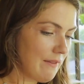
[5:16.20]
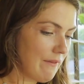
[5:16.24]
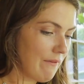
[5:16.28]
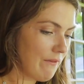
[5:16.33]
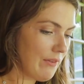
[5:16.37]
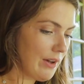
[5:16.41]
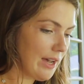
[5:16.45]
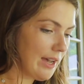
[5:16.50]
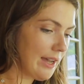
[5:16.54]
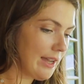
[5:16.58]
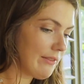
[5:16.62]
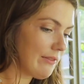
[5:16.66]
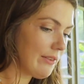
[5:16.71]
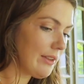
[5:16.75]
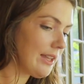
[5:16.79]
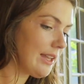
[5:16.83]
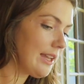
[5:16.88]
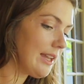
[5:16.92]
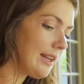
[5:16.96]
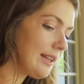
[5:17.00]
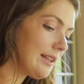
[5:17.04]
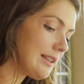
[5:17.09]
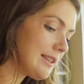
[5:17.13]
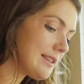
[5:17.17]
5
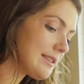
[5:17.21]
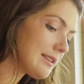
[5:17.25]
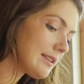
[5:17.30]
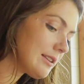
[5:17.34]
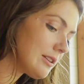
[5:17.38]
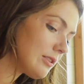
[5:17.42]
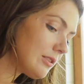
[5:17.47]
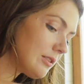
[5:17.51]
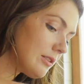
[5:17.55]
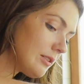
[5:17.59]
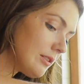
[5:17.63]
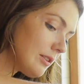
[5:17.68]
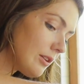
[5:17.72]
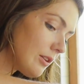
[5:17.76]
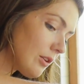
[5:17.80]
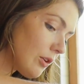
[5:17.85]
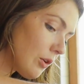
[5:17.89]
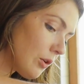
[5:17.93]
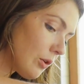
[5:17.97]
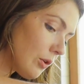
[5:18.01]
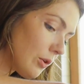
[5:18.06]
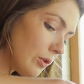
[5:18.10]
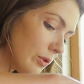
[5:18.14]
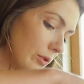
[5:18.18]
in these little
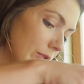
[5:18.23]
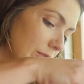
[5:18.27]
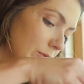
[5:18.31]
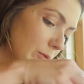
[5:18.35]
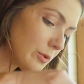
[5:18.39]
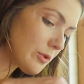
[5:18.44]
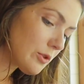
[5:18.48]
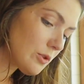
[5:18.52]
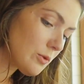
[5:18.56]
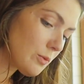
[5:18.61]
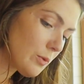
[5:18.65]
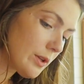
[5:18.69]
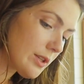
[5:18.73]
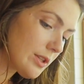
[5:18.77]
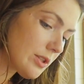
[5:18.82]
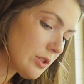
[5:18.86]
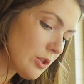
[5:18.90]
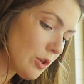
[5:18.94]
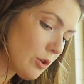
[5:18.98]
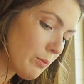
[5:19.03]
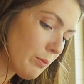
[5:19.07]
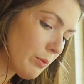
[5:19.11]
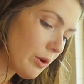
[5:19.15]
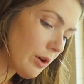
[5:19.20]
holes, which is what's
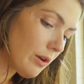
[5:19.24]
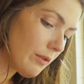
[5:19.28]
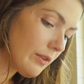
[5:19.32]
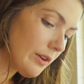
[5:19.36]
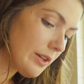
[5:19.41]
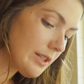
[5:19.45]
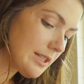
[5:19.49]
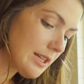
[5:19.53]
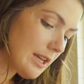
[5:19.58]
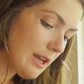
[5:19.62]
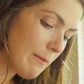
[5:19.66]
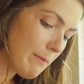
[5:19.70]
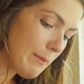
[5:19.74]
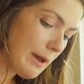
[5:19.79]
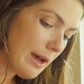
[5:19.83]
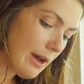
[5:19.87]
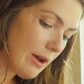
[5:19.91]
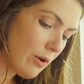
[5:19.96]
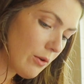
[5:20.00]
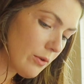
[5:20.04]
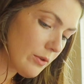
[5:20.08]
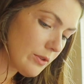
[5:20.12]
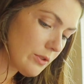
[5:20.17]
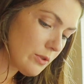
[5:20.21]
so perfect
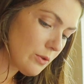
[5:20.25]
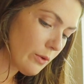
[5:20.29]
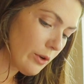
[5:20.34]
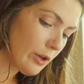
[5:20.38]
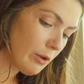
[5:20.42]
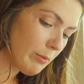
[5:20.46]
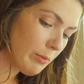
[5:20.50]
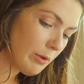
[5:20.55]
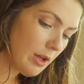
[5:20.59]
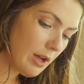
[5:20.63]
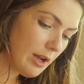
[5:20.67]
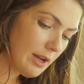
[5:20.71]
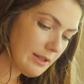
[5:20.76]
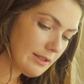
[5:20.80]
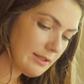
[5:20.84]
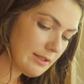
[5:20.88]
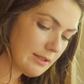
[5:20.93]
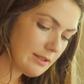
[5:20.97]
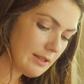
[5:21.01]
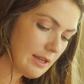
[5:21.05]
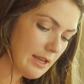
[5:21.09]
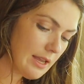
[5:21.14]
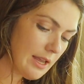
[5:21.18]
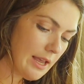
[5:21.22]
about soil
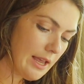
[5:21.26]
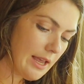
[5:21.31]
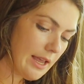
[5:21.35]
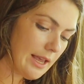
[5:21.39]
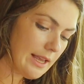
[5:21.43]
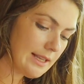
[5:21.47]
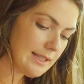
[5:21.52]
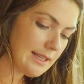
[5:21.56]
blocks,